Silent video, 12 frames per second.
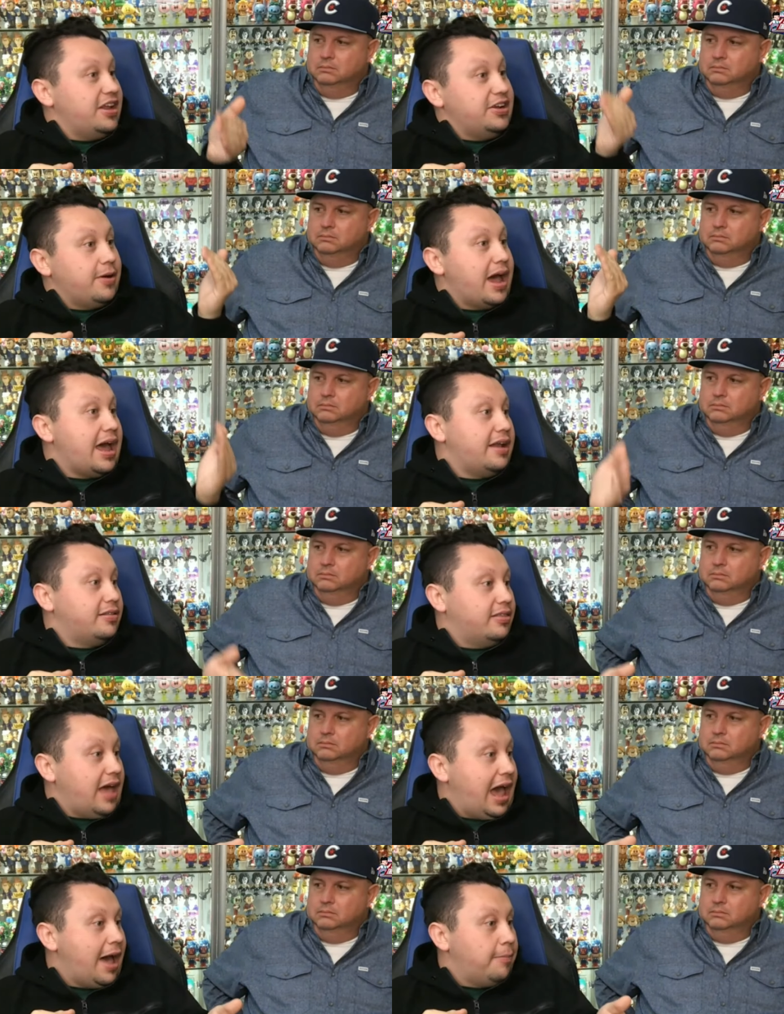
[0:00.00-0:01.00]
Speaker 1: then you had
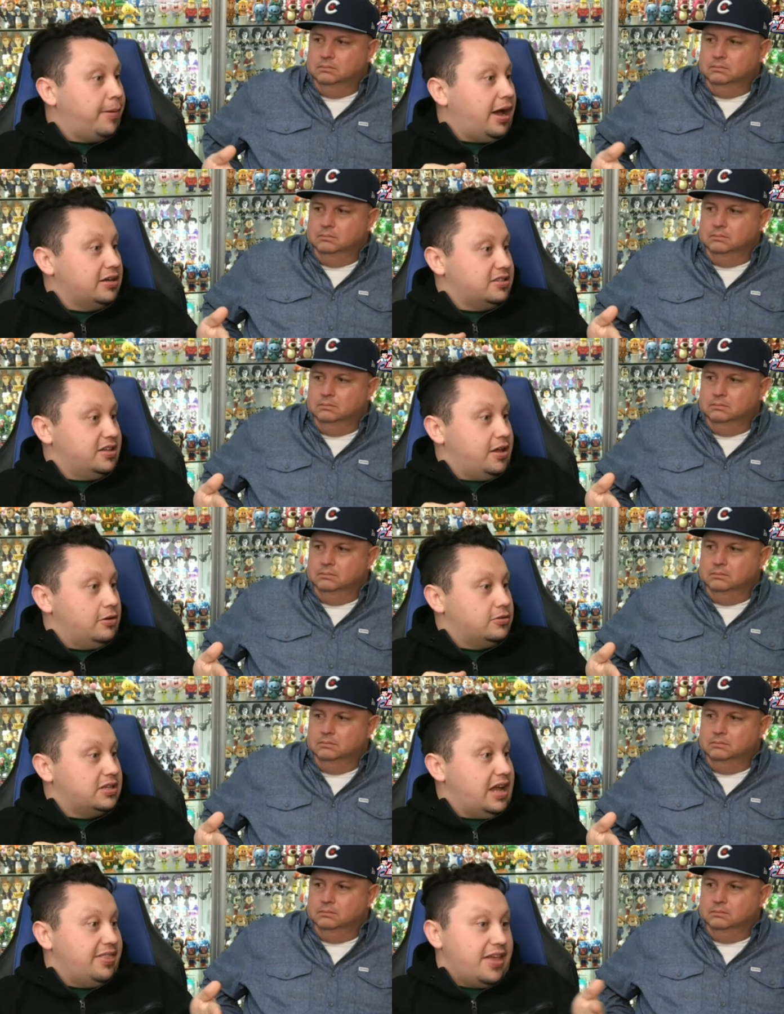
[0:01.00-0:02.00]
the Hatbox
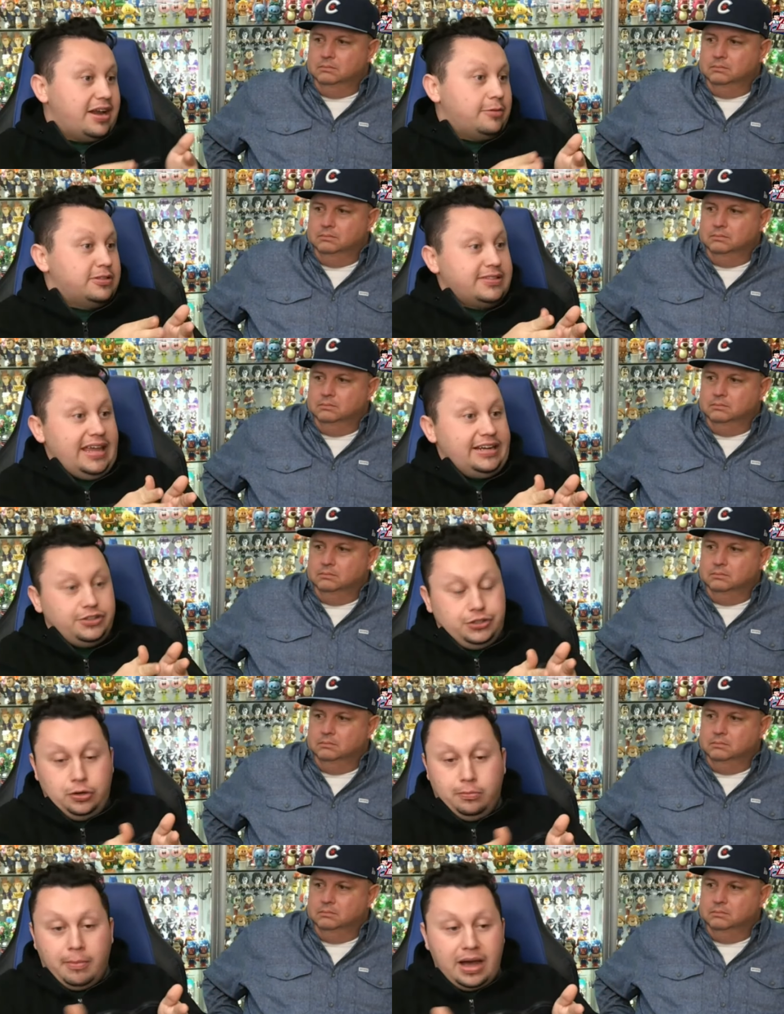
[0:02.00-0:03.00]
Ghost, and then it was like
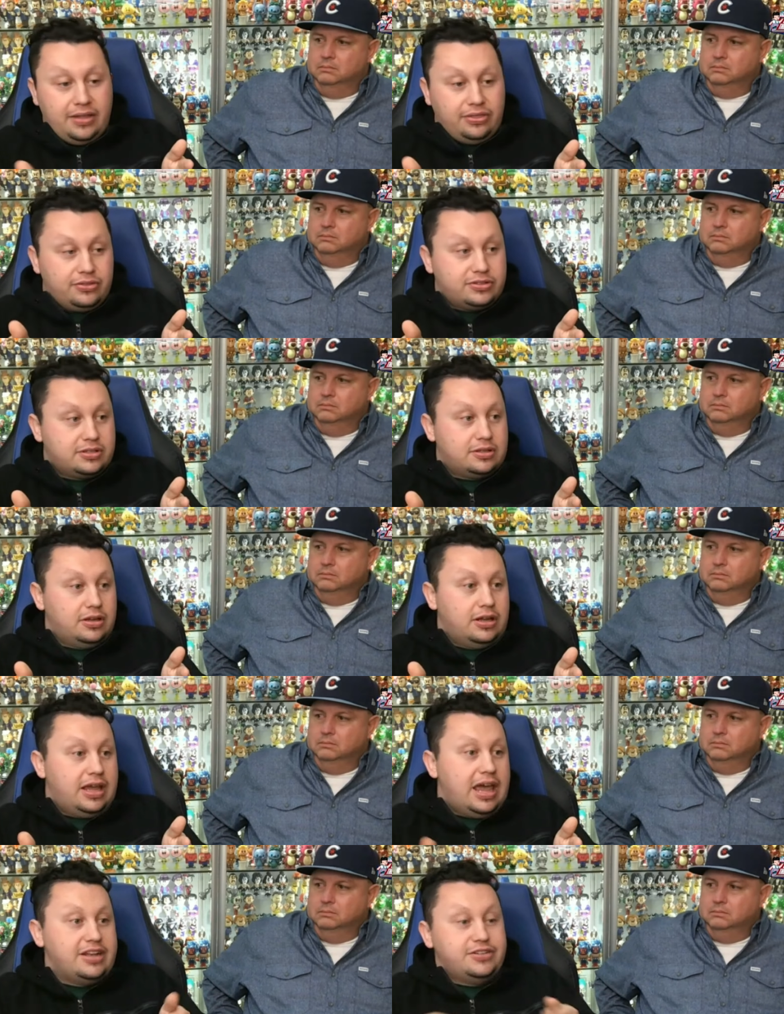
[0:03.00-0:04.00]
two months,
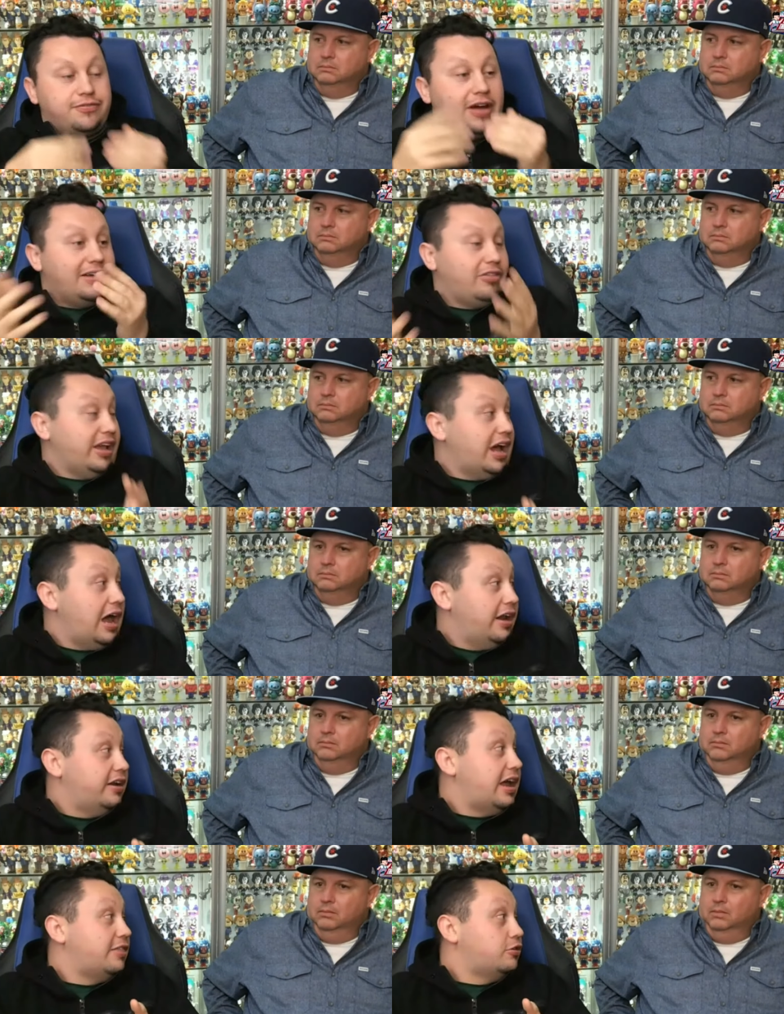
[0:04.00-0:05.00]
and you finally
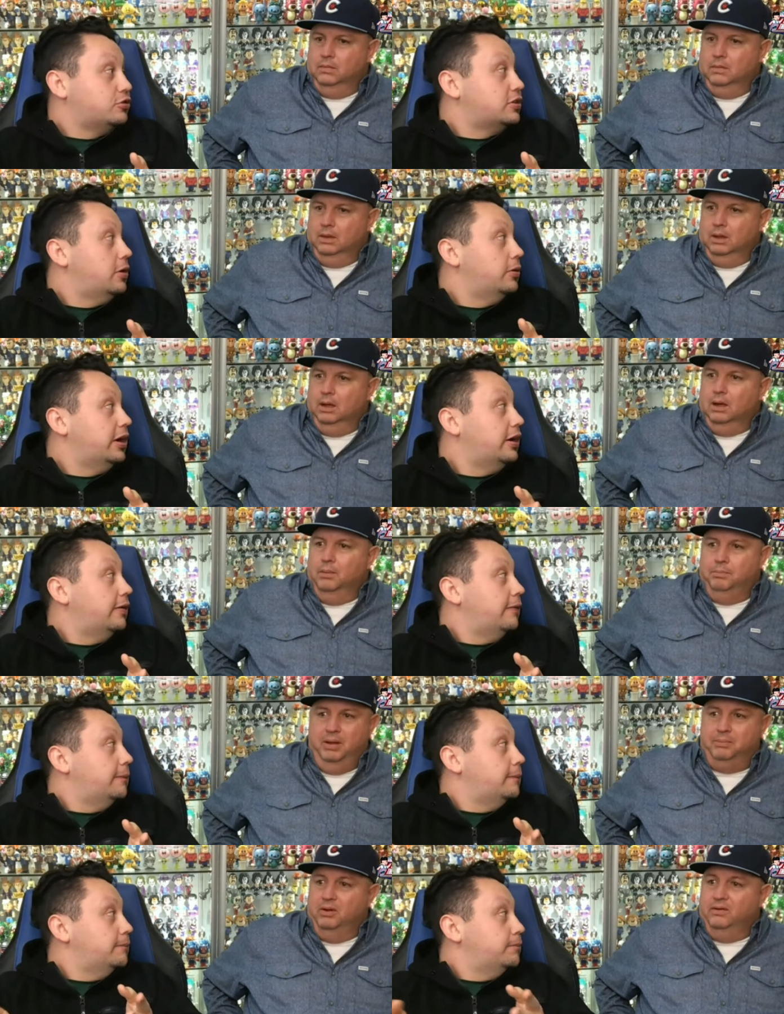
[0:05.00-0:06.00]
got another soda.
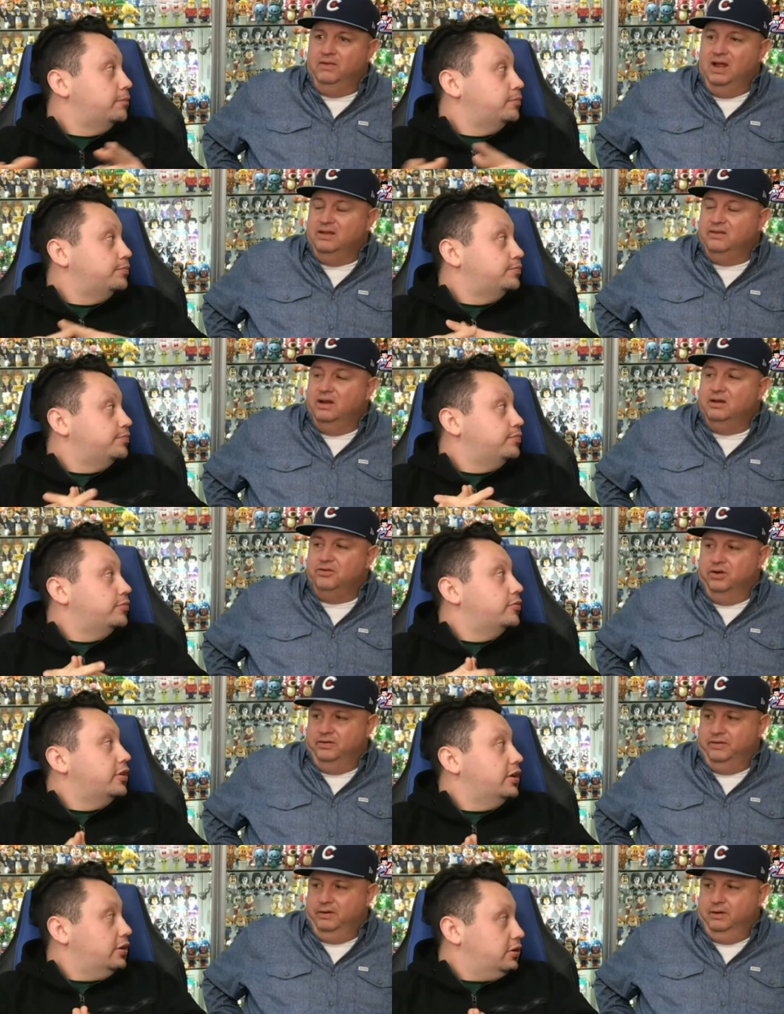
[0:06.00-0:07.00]
People have lost
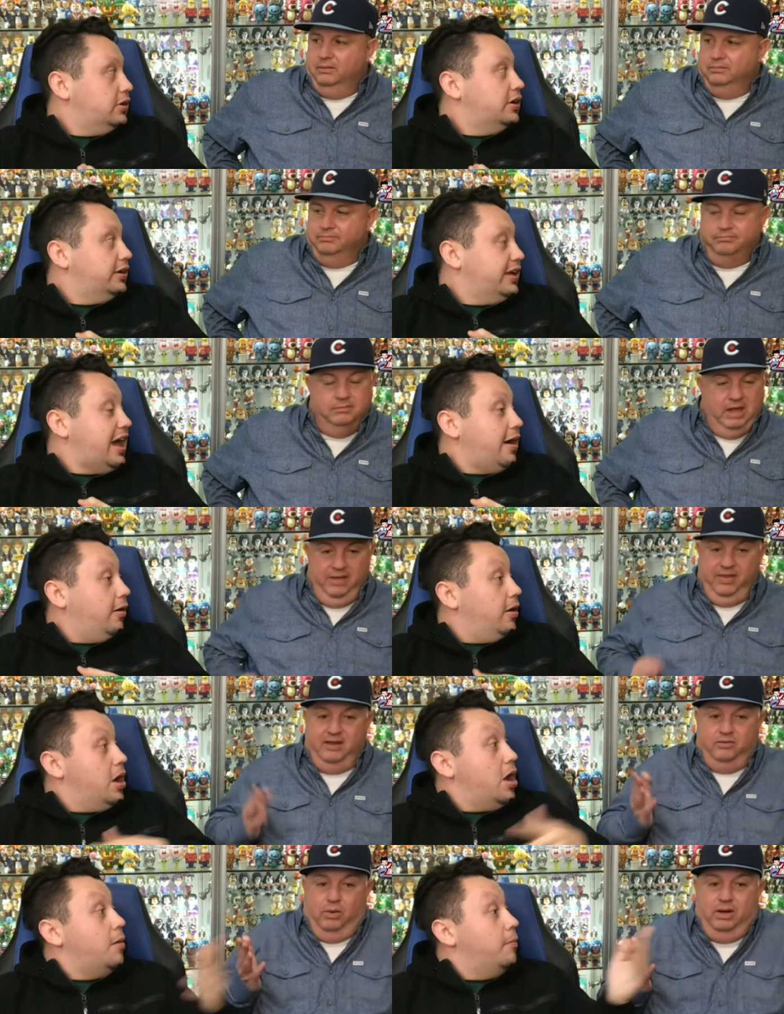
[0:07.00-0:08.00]
interest. Yeah. And
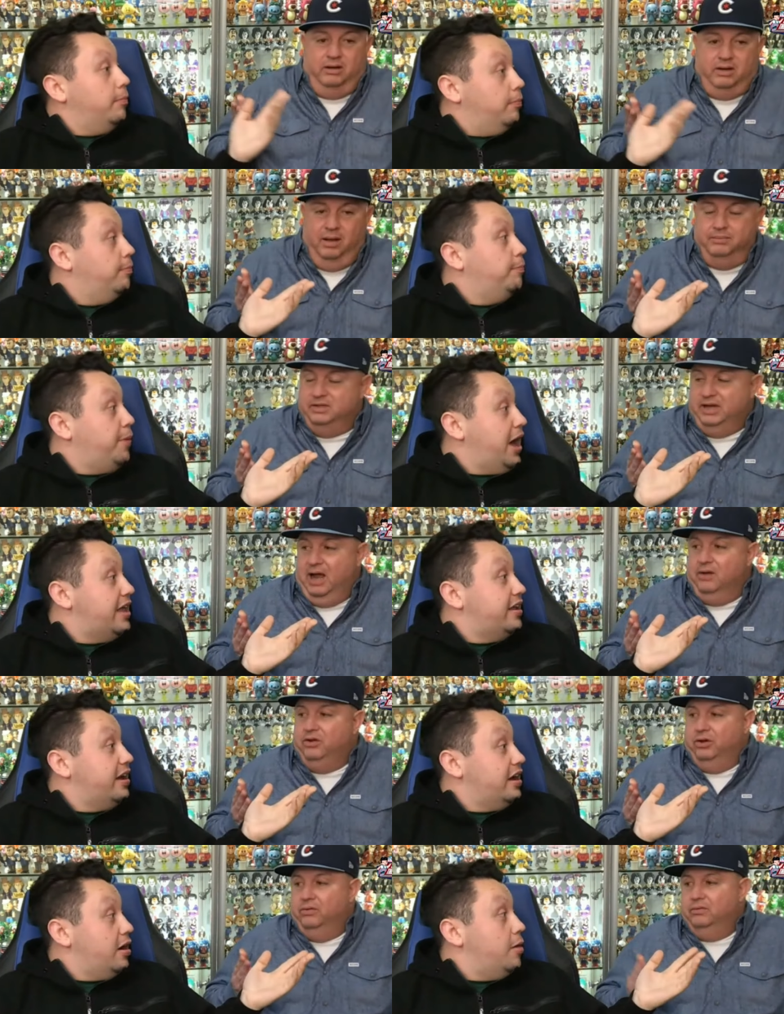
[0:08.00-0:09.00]
that's what it comes but,
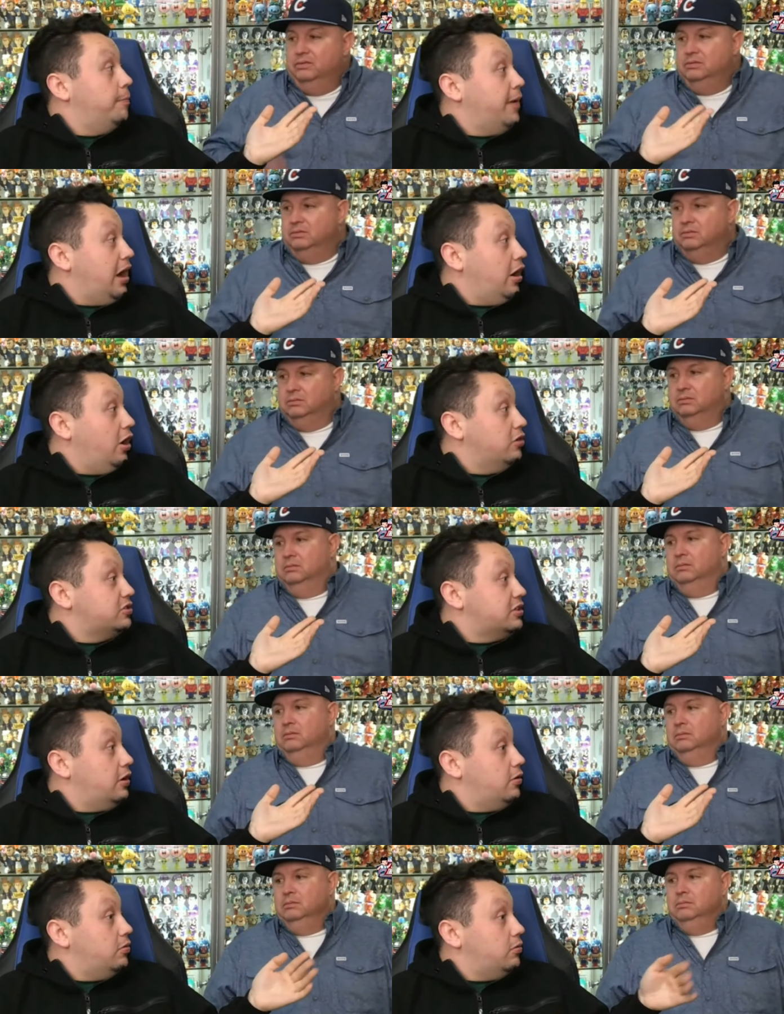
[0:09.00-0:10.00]
down to. But
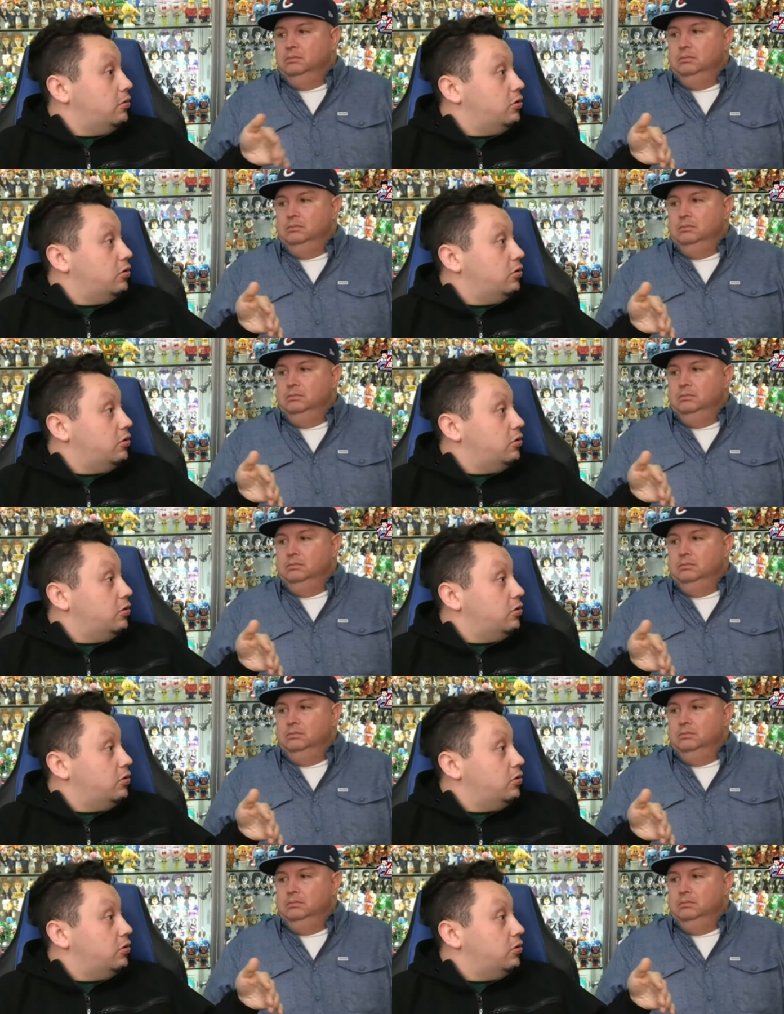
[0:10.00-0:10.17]
also,